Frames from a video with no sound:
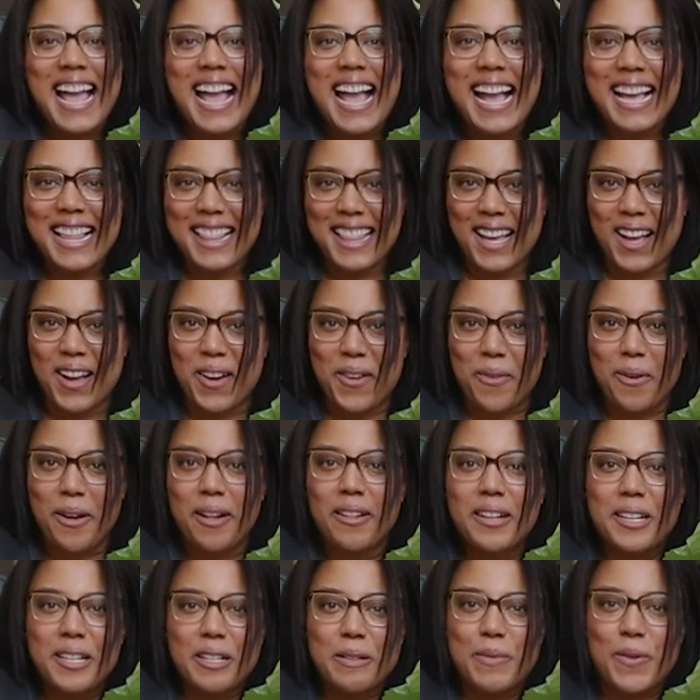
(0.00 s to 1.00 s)
Hey there,
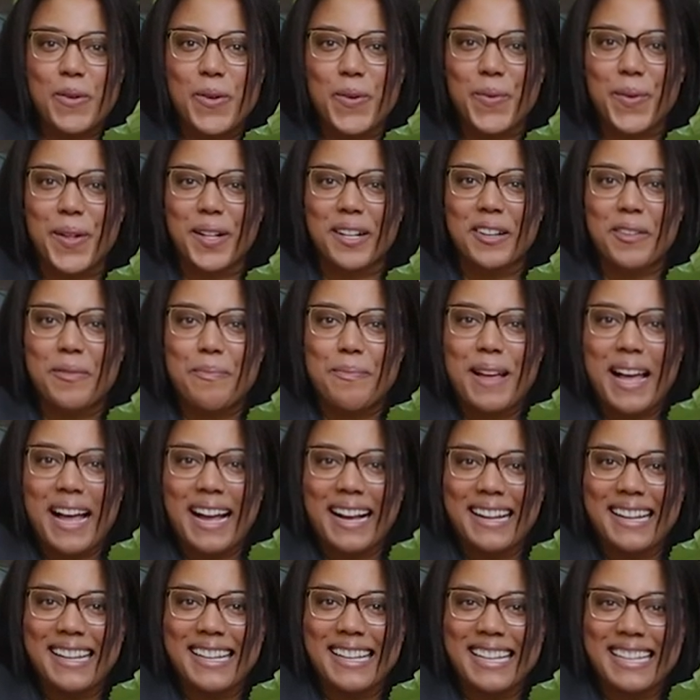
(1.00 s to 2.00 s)
welcome or welcome
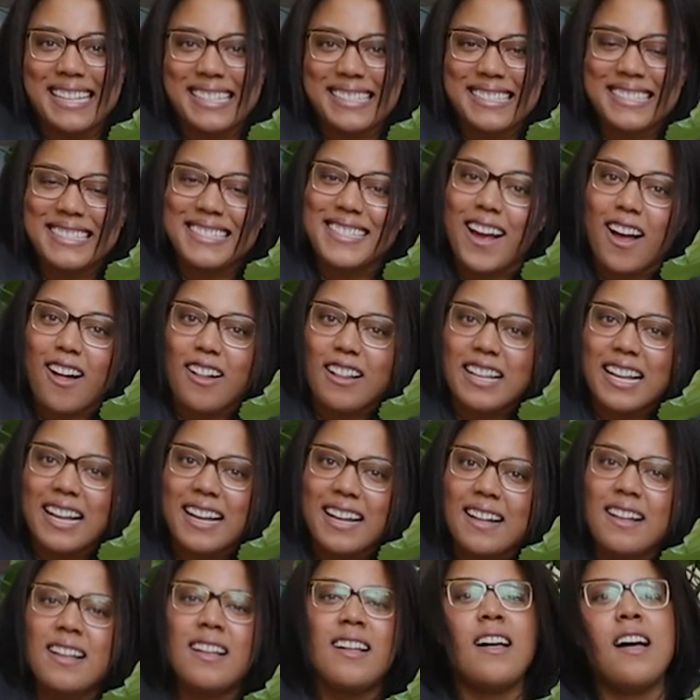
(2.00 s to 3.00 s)
back. It's
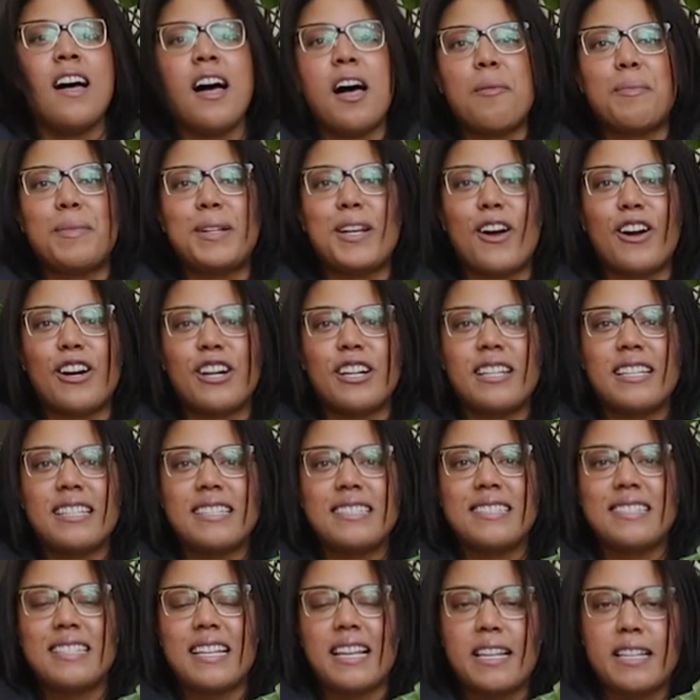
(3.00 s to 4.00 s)
Talia. I'm an
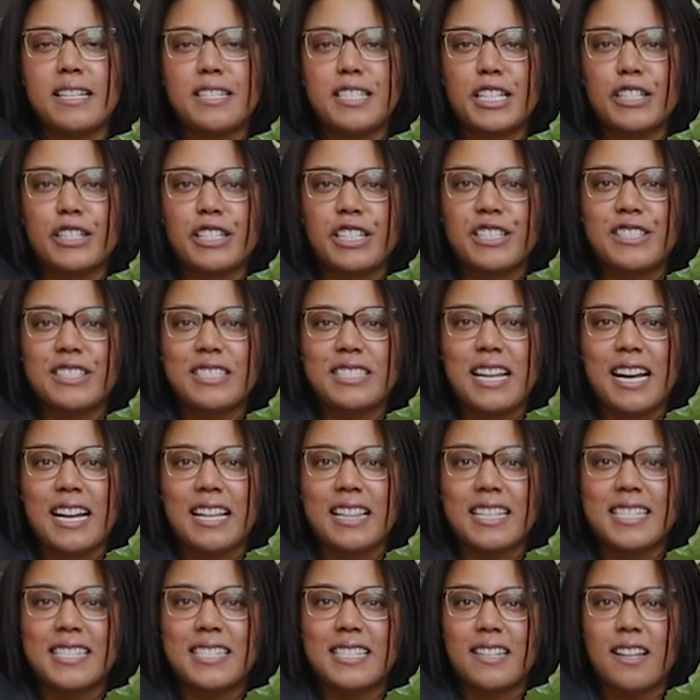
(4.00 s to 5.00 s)
artist and interior
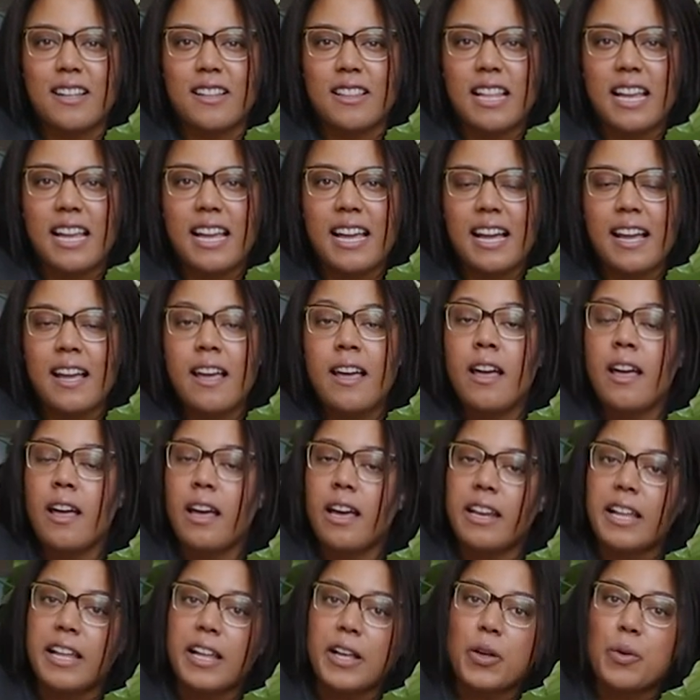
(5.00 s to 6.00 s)
stylist in LA,
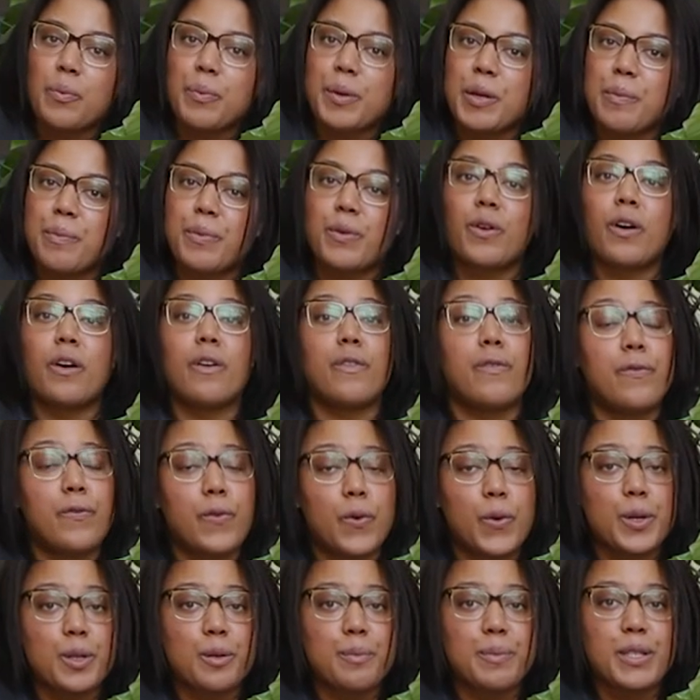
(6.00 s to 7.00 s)
and I help people
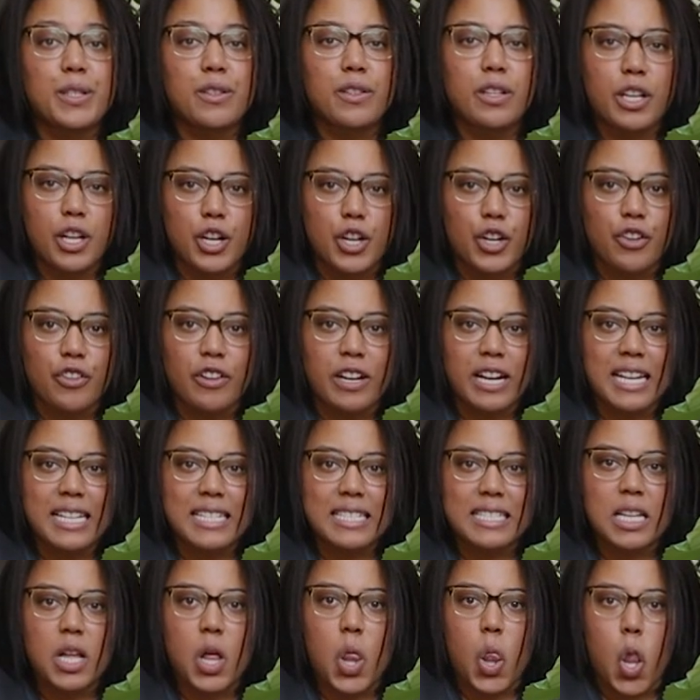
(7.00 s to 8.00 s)
affordably
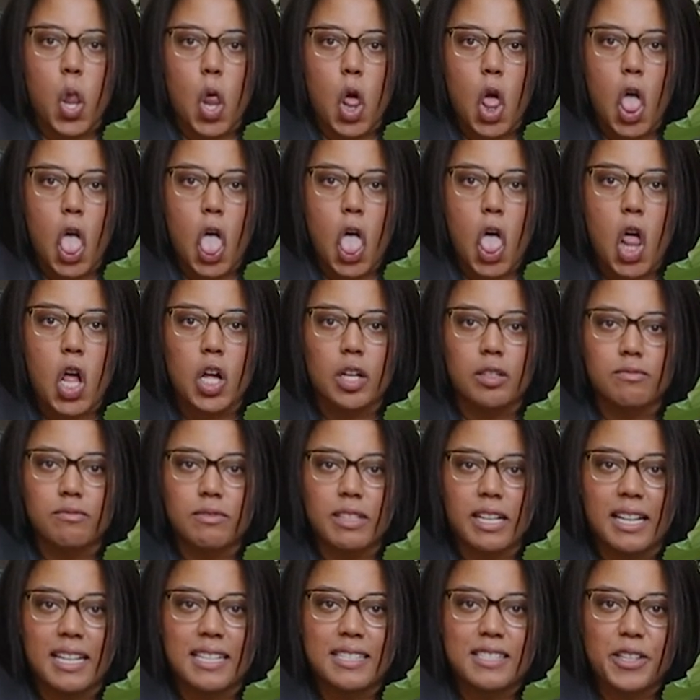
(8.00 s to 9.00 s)
curate. Ugh.
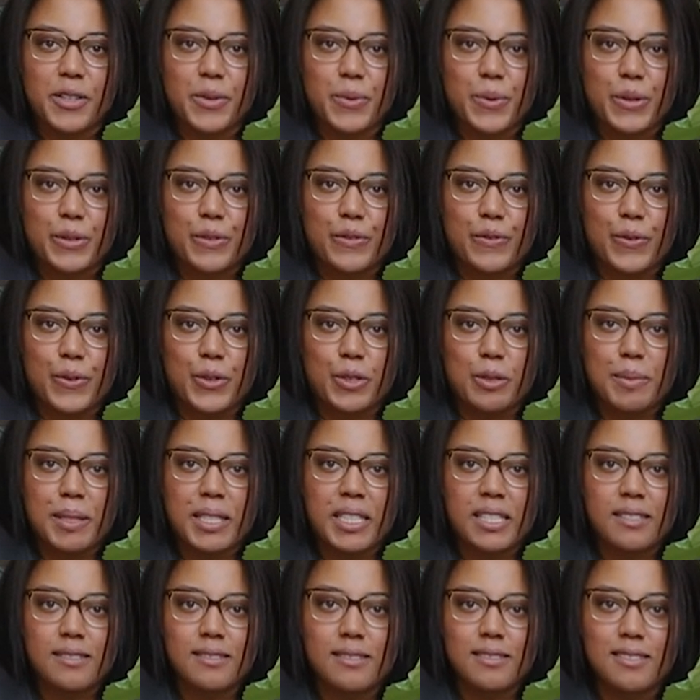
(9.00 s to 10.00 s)
Can I say the word
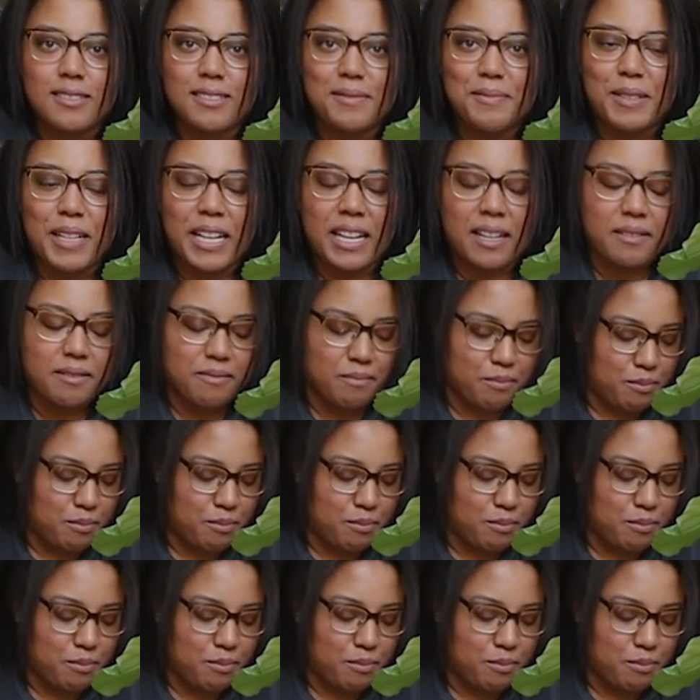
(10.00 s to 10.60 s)
affordably? Can't,